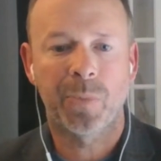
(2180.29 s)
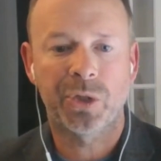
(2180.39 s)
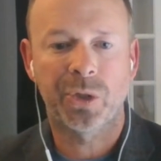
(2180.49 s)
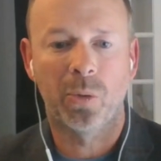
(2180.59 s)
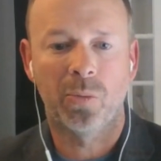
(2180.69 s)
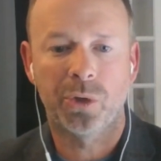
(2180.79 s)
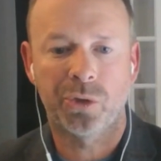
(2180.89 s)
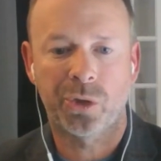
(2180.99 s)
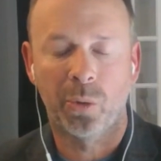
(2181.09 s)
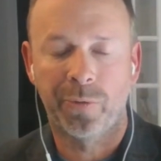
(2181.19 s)
So
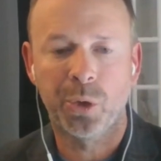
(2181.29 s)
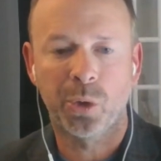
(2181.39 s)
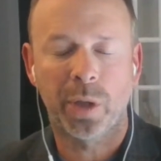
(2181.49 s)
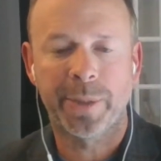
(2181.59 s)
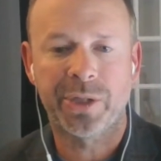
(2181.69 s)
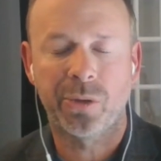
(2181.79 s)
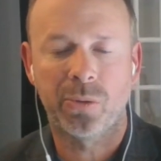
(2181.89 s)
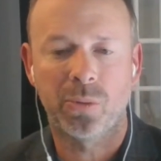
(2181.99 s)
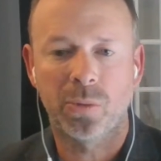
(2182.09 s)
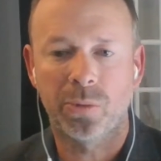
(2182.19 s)
if you do come
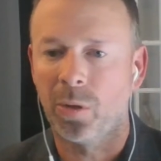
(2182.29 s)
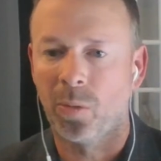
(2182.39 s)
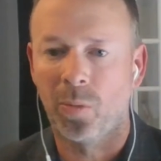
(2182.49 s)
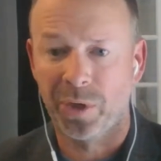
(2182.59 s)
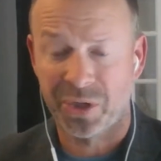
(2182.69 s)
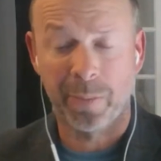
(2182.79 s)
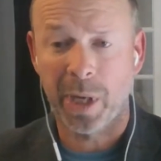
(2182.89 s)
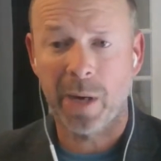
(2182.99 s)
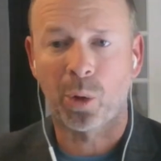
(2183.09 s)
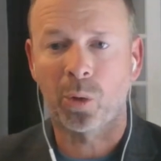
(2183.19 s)
into, this
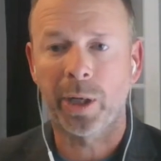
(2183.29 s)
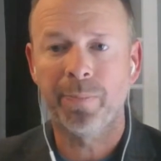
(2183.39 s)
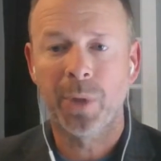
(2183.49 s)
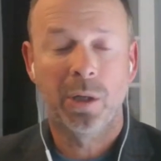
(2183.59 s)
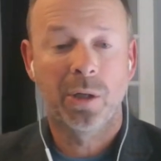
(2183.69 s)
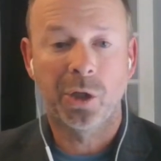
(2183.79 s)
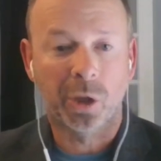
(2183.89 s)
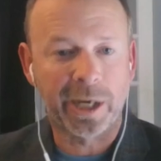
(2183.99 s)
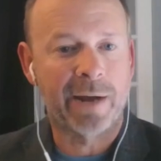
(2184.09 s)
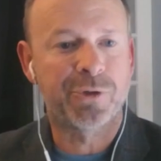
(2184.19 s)
MBA program, you're
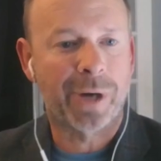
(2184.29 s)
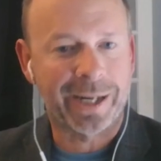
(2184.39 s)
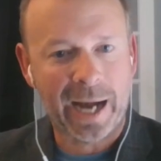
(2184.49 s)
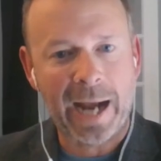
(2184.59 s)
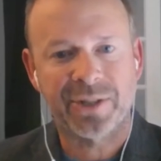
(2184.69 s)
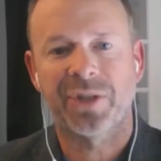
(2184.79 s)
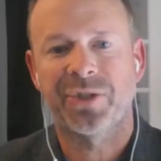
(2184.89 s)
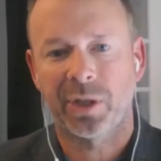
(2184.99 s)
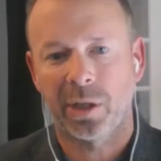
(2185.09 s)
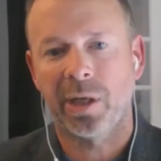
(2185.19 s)
going to have direct
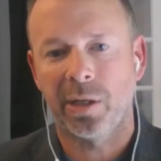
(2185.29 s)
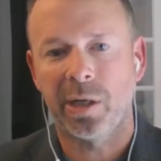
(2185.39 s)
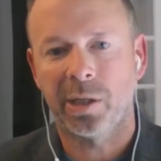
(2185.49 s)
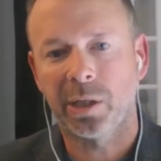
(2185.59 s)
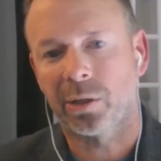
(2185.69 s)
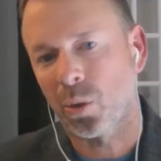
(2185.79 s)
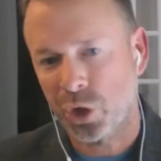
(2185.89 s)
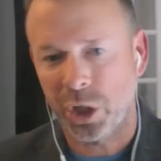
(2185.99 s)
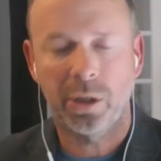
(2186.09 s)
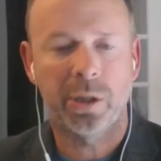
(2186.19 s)
access and get
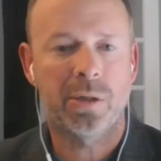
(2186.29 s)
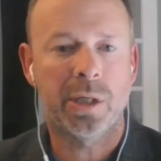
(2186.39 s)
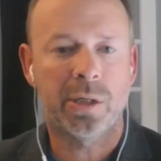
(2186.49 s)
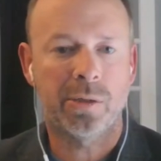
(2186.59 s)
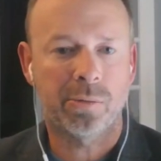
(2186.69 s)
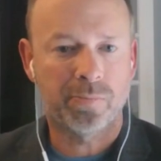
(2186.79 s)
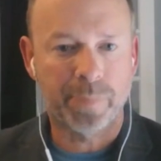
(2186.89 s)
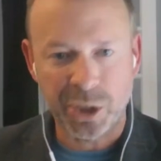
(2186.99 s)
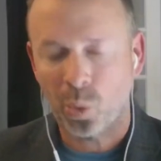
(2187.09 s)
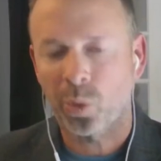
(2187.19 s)
coaching and
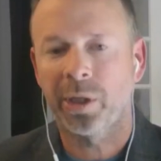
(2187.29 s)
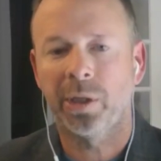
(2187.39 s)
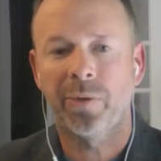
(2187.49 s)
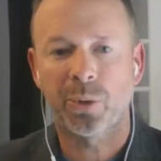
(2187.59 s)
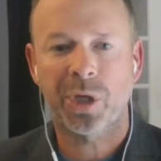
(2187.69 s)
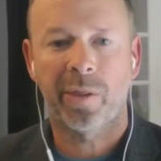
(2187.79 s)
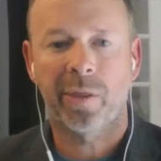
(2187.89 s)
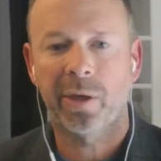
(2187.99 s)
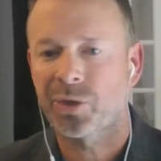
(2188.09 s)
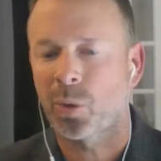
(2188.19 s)
mentoring and those kind of
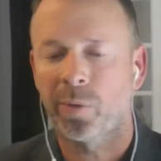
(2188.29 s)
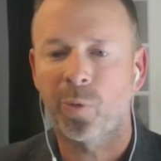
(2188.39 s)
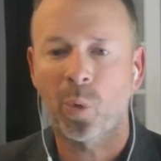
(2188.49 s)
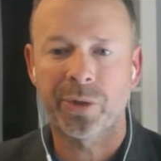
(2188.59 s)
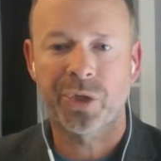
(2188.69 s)
things going forward.